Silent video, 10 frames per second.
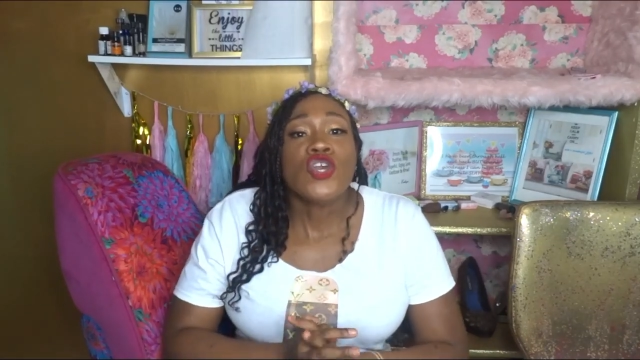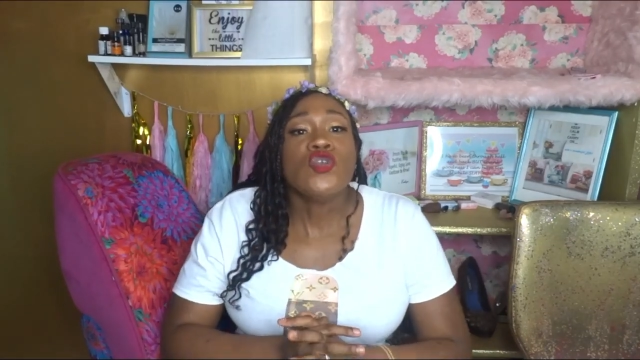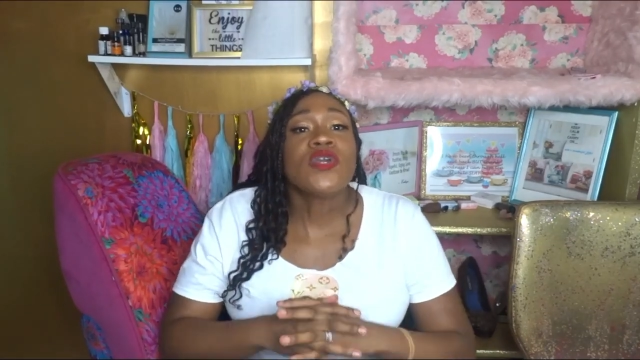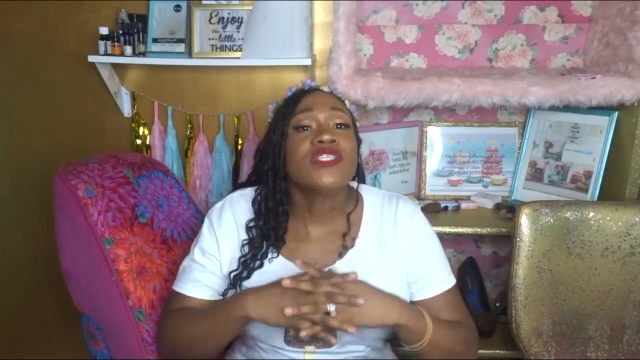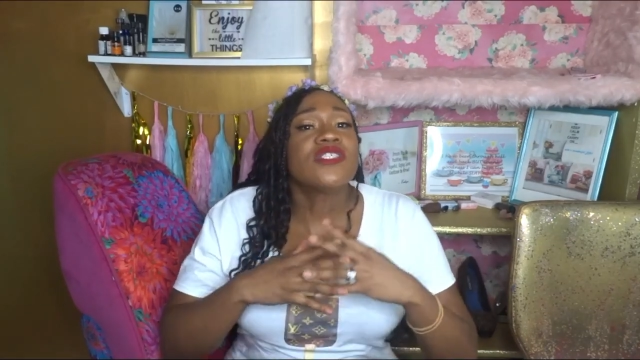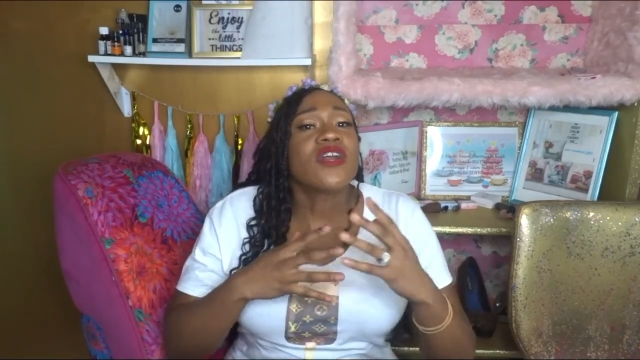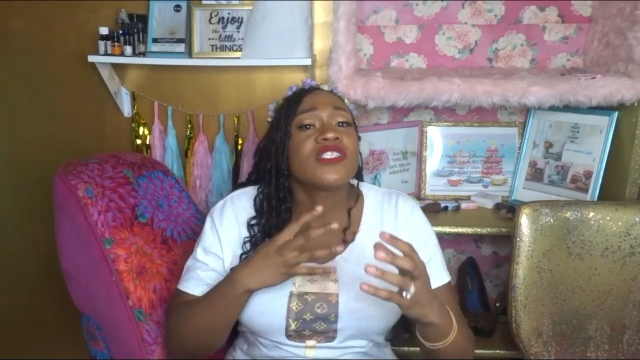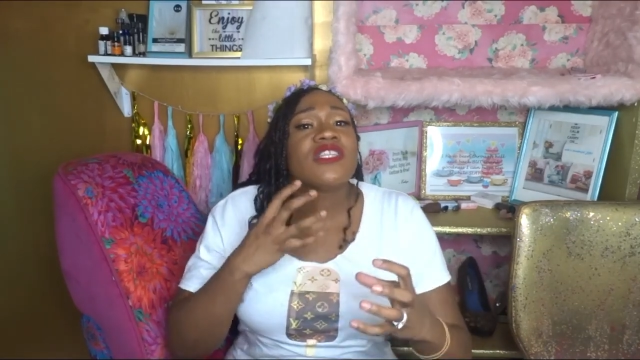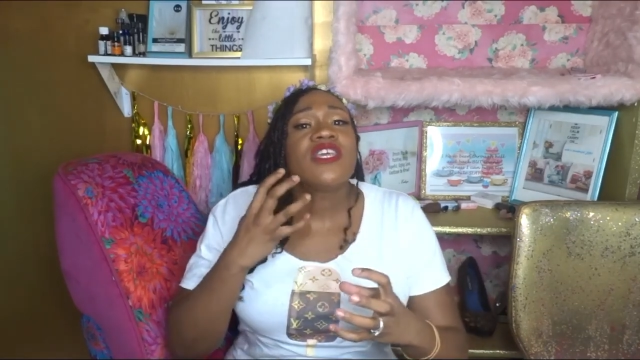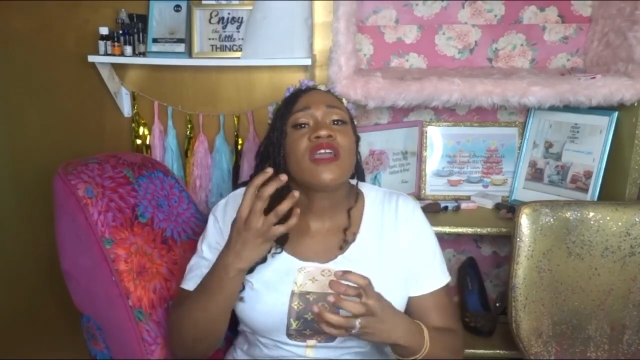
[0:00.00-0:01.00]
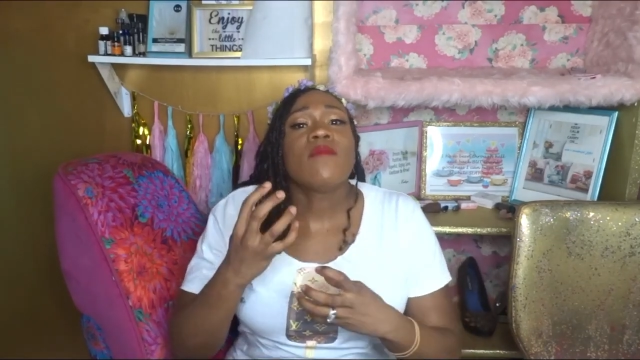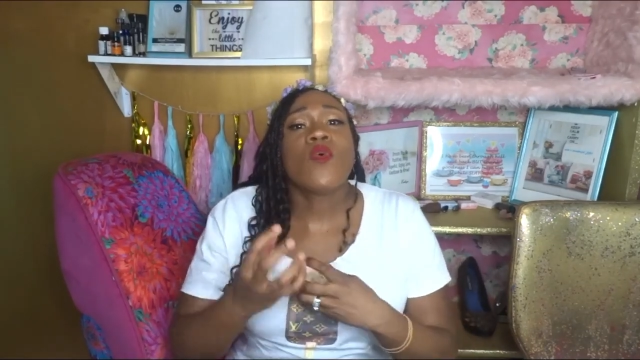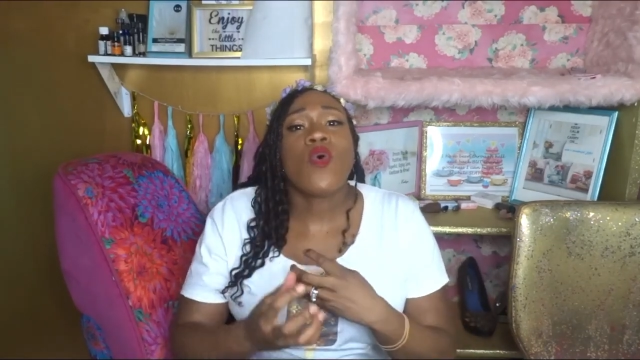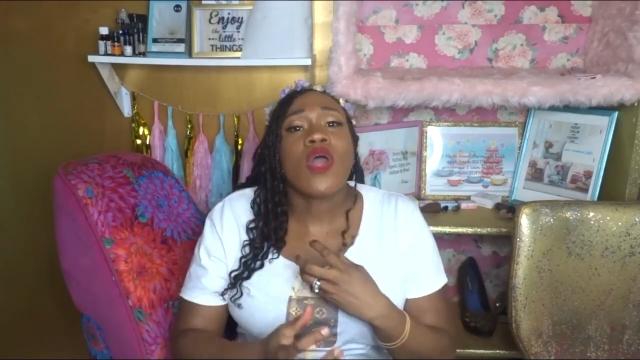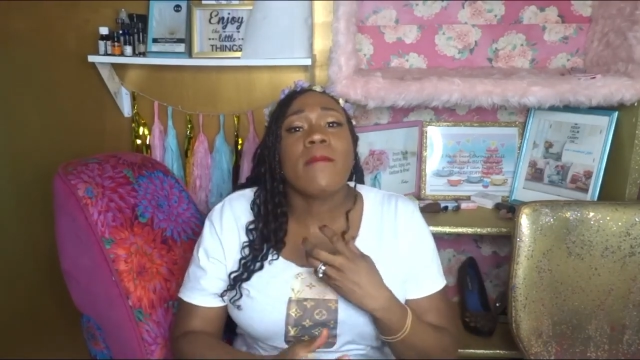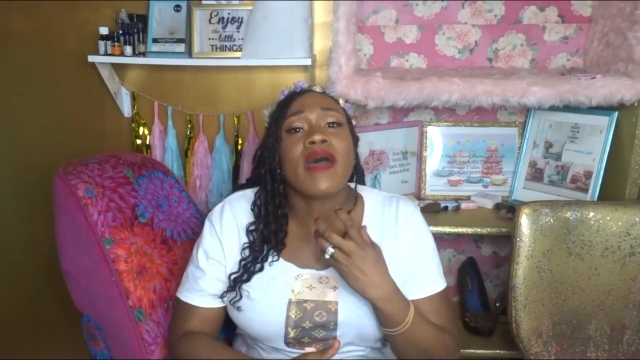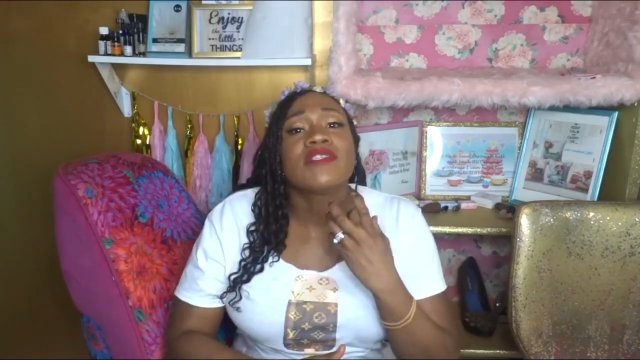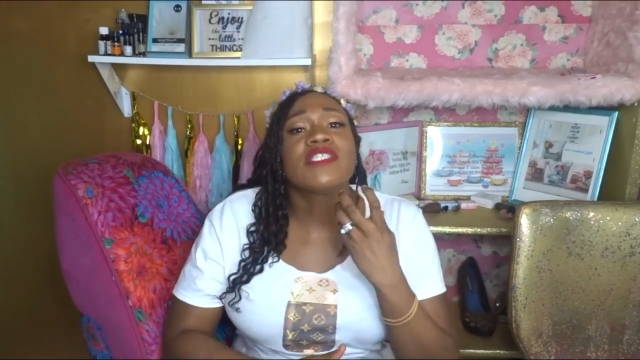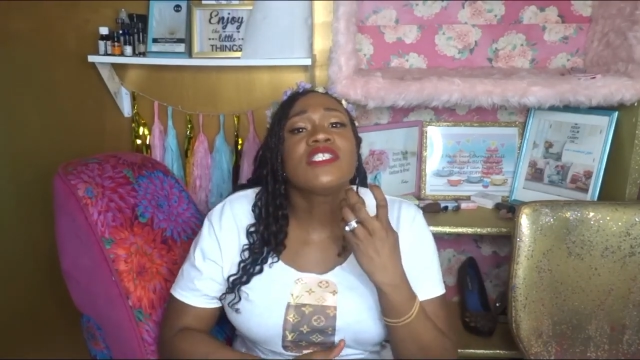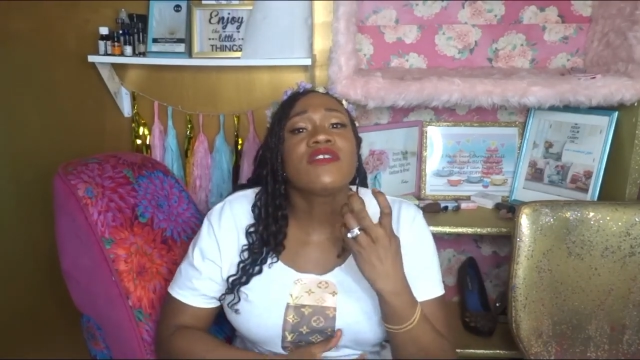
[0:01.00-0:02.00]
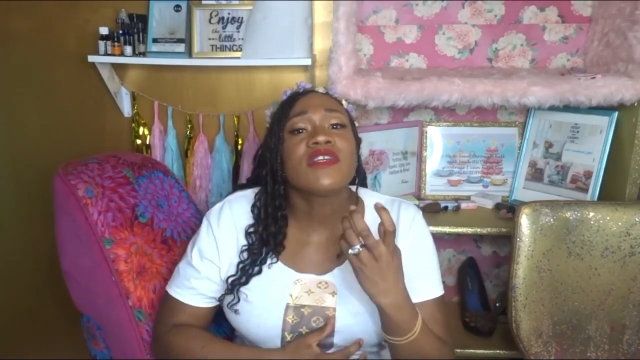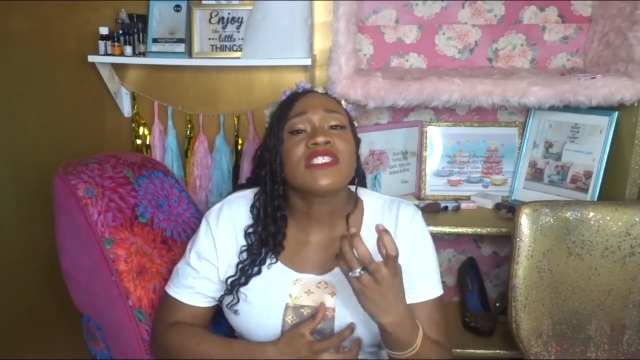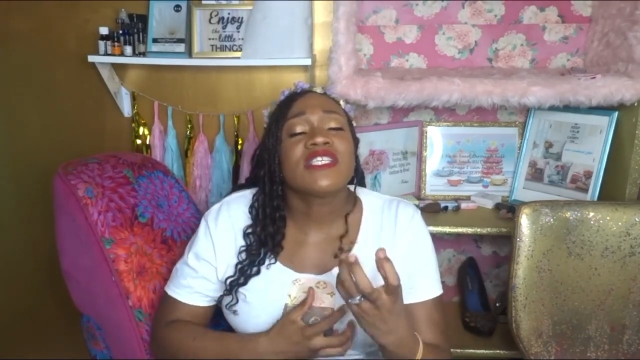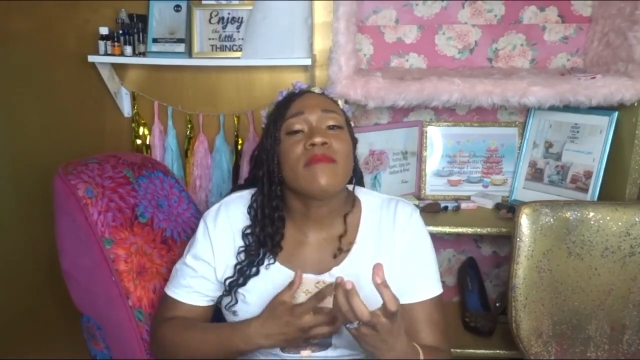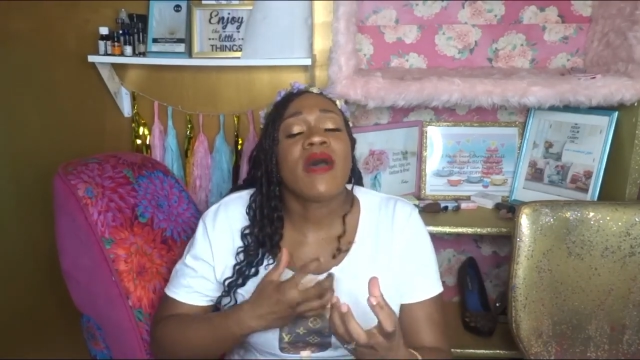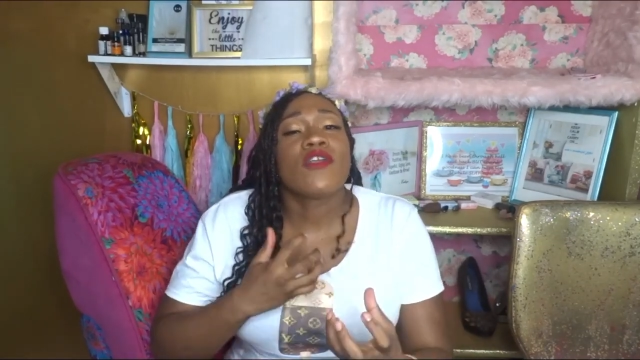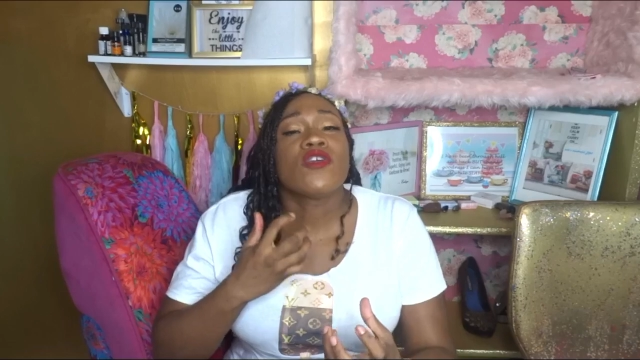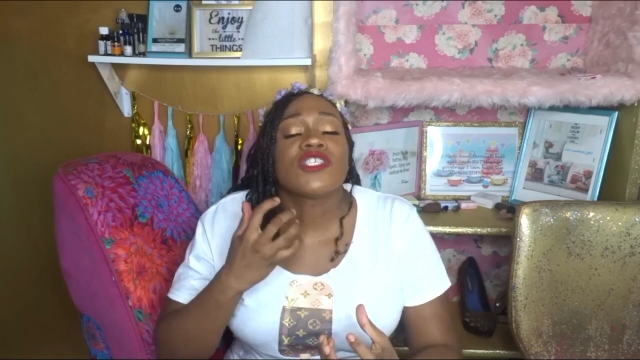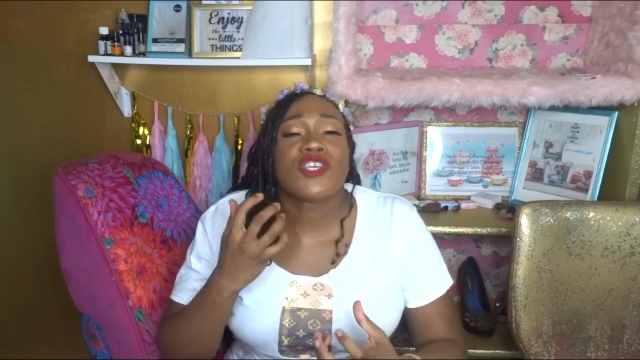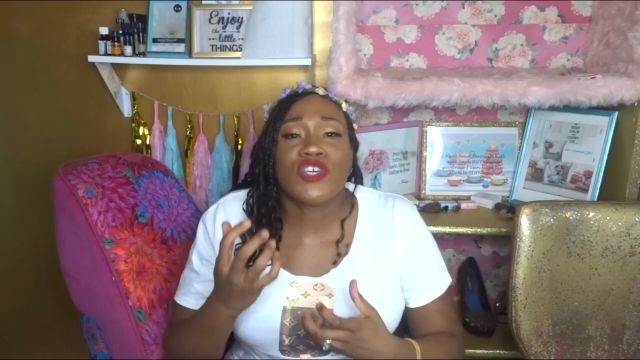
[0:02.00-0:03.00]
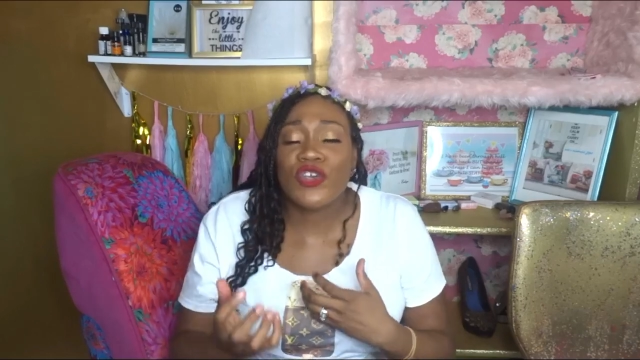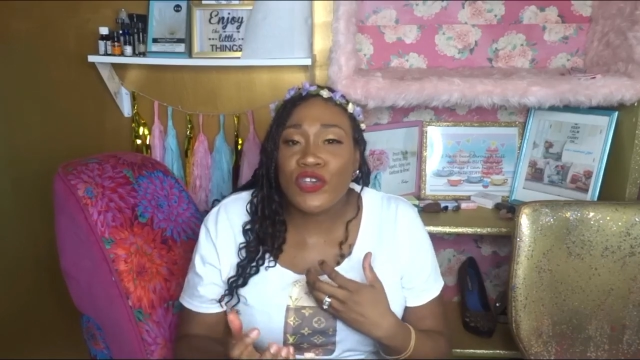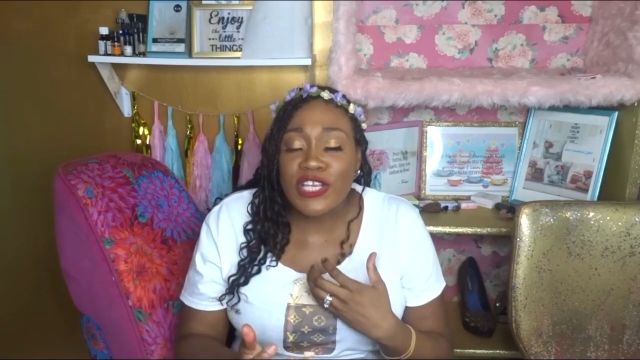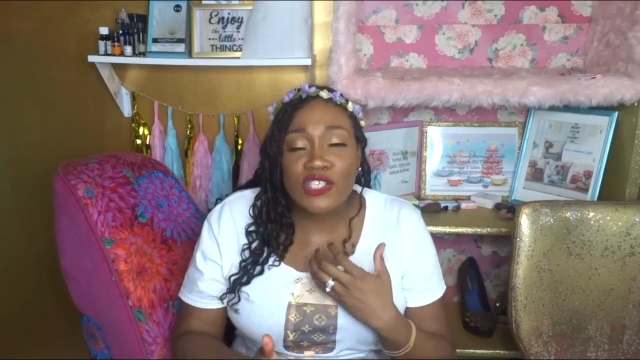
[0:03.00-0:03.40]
you can start to think more about seriously about your security.